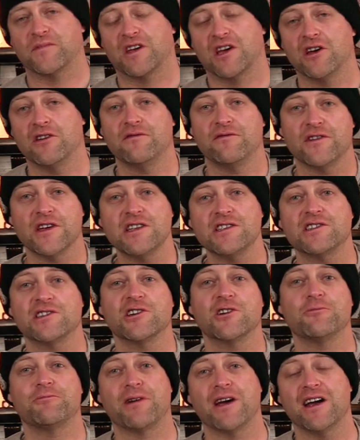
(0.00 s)
convince
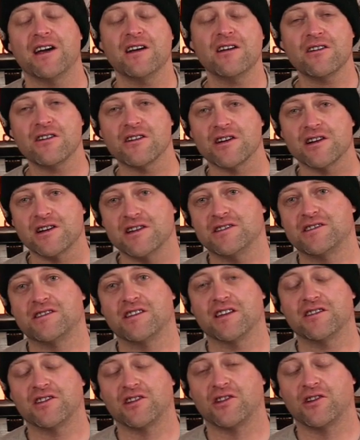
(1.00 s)
your parents
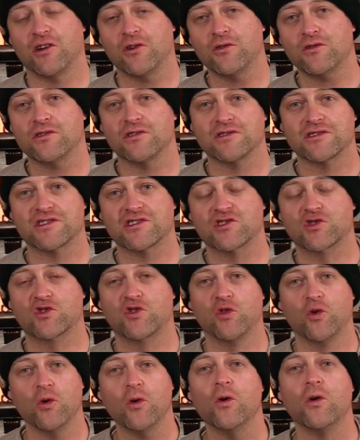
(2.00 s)
that the local
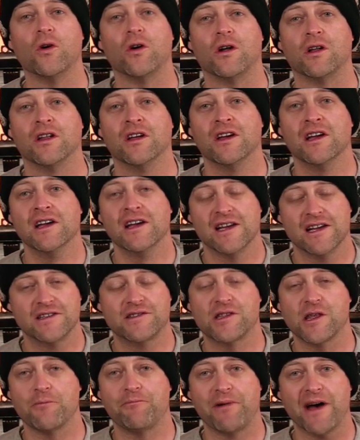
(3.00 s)
school
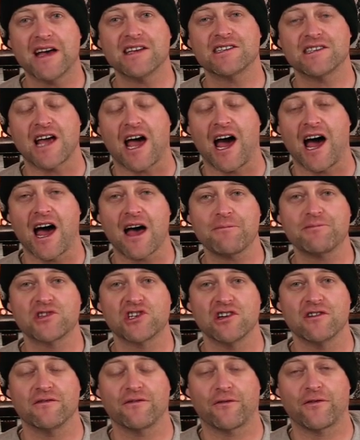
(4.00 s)
is the best
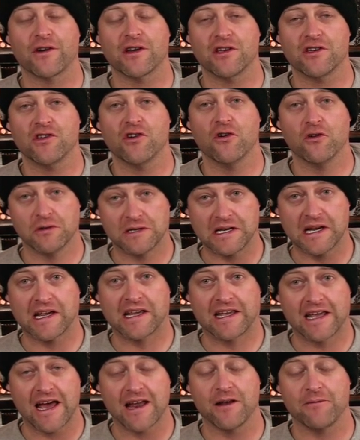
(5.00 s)
option for you to
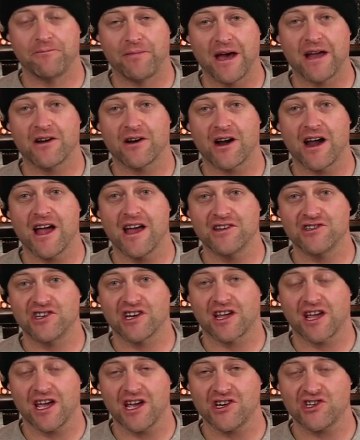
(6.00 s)
get a better
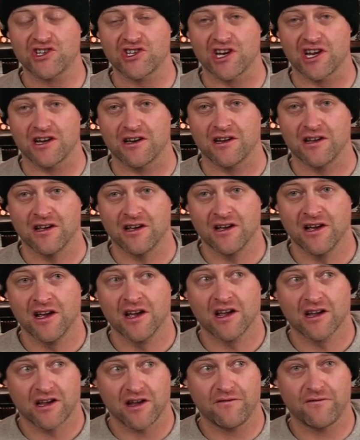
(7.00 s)
education.
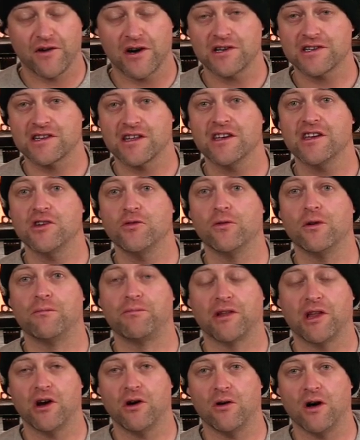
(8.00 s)
Conversely, you will
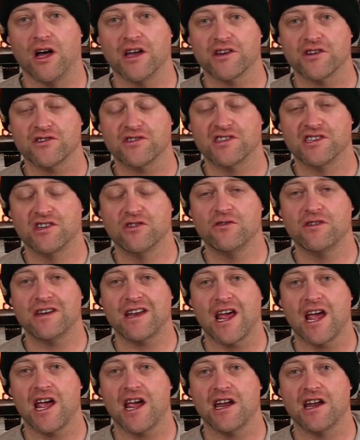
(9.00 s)
blow all your
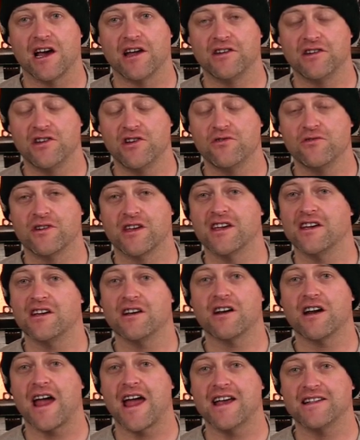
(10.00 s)
student aid on new
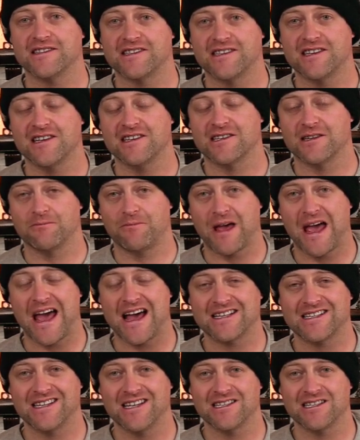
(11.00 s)
gear and season
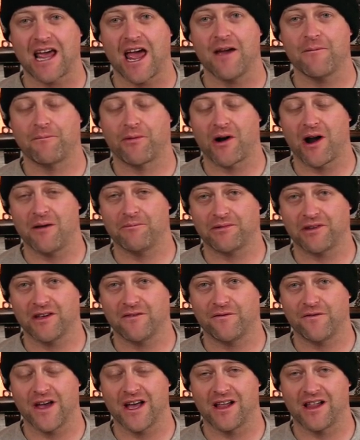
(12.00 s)
passes and promptly
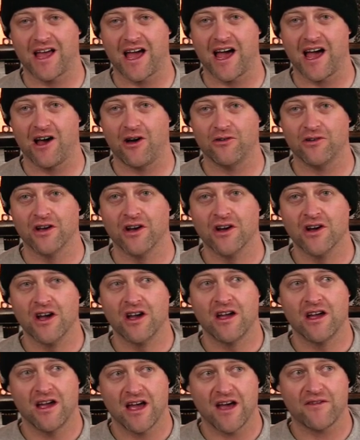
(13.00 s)
fail out,
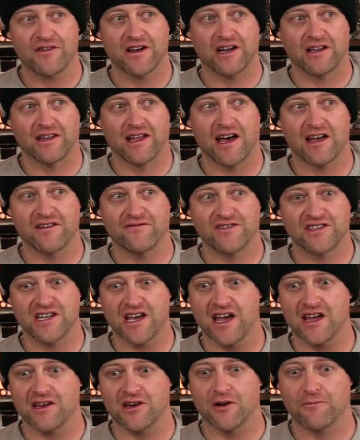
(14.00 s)
having a lot of
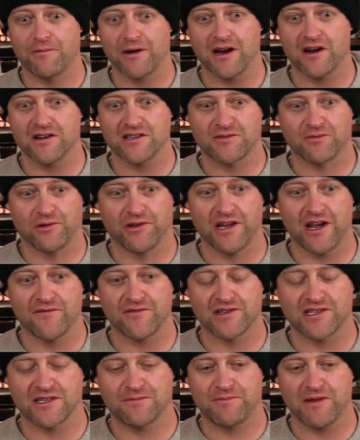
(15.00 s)
debt. Your parents will
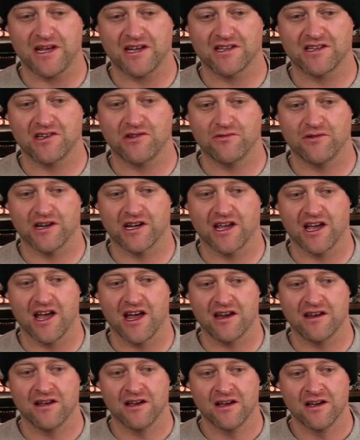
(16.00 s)
never speak to you
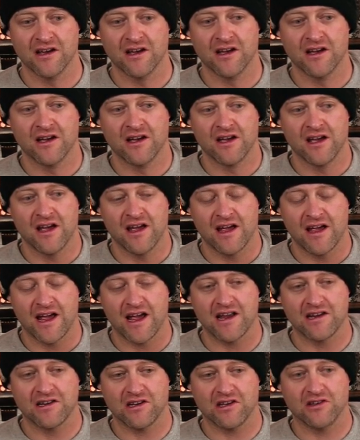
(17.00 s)
again.
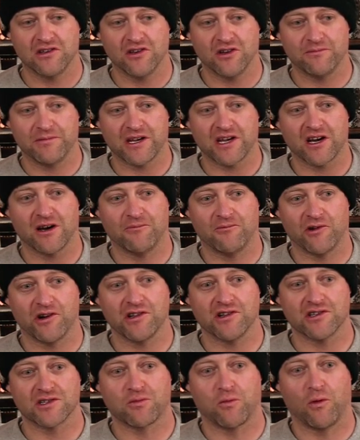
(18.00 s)
And you'll become one
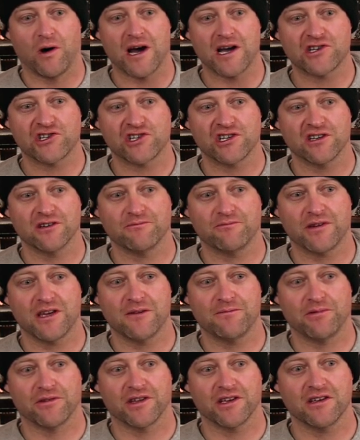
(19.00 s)
of those washed up
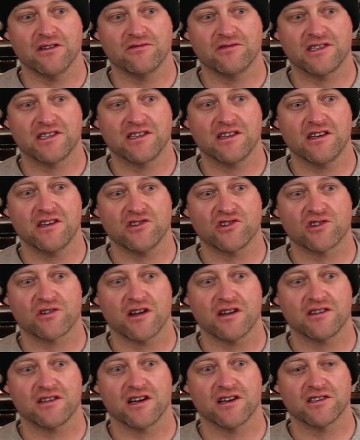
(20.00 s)
people that you see at
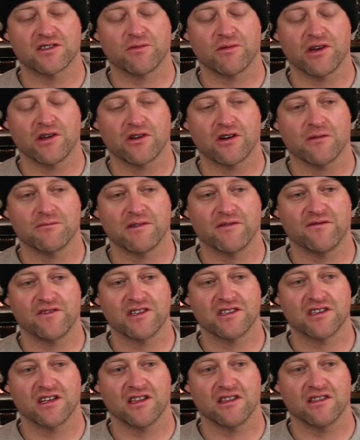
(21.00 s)
shred towns when you come to
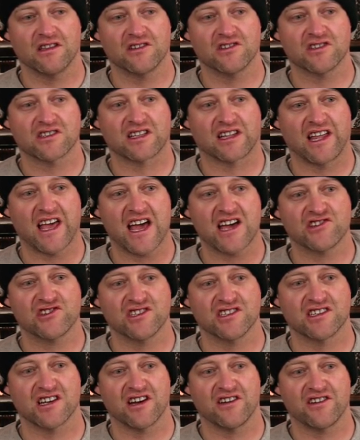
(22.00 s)
visit that just
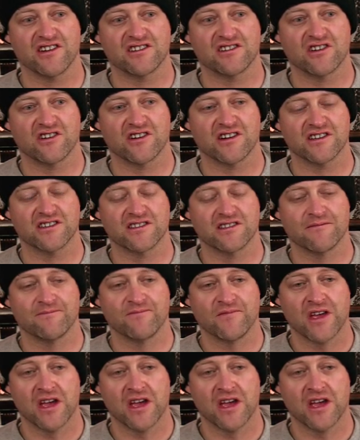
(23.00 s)
lashes out at tourists.